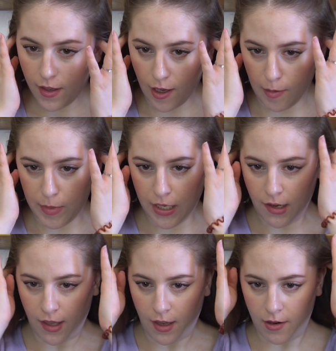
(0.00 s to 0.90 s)
I'm not a
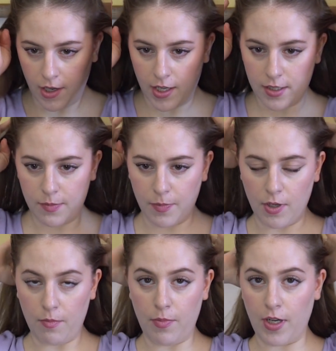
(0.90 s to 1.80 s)
hair
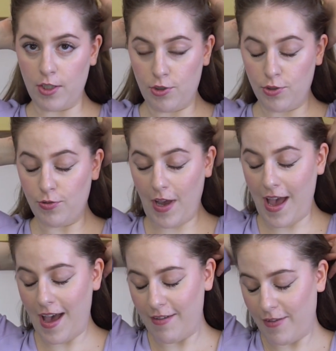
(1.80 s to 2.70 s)
expert, but I do
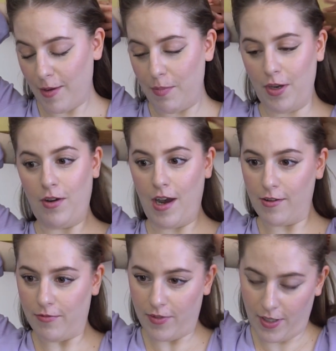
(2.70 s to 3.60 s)
have a
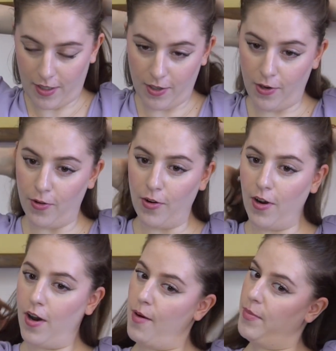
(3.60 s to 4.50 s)
blowout video
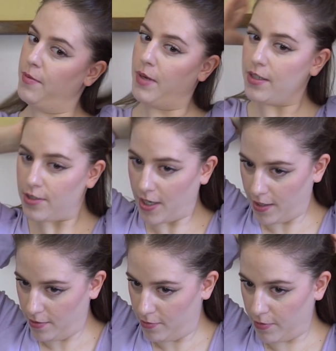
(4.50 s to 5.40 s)
up on my
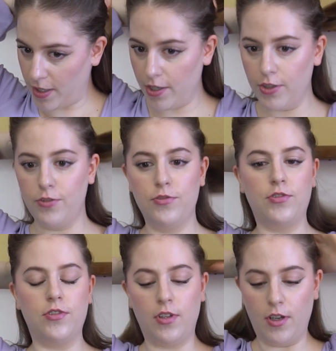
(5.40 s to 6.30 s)
channel where I
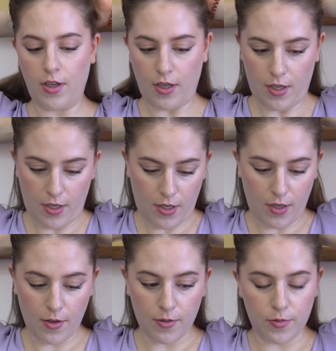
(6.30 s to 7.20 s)
use the
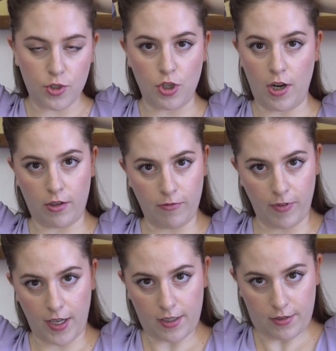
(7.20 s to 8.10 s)
Shark
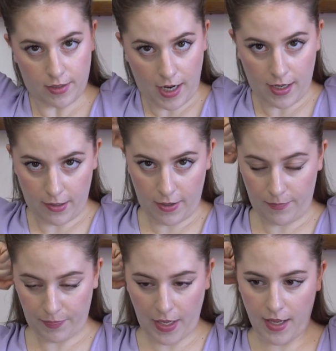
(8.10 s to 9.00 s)
Flex
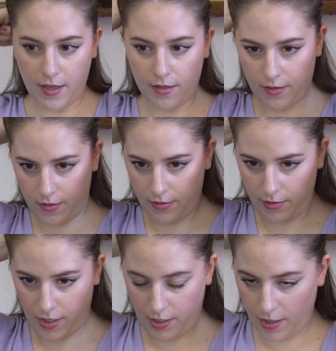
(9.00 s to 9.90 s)
styler, and
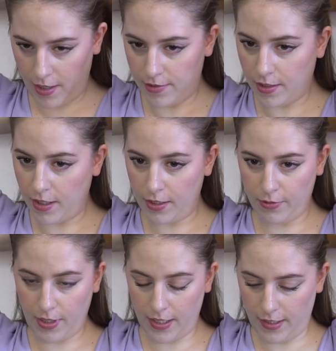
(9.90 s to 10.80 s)
it does
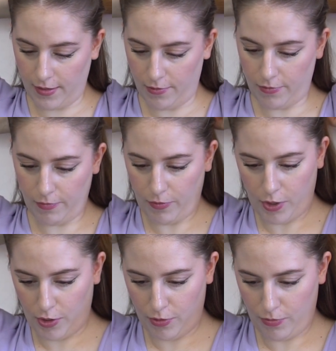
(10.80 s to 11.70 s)
include a little
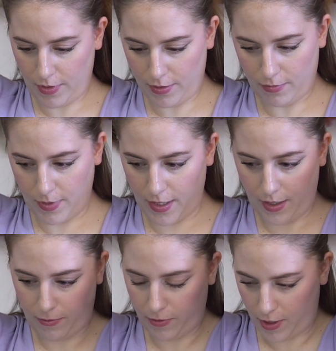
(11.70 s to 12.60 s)
review as well
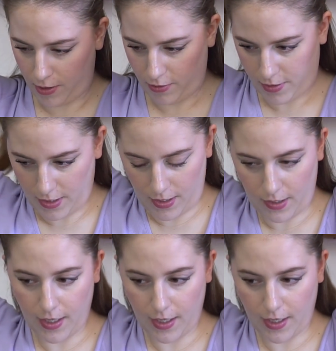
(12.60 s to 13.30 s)
if you're interested in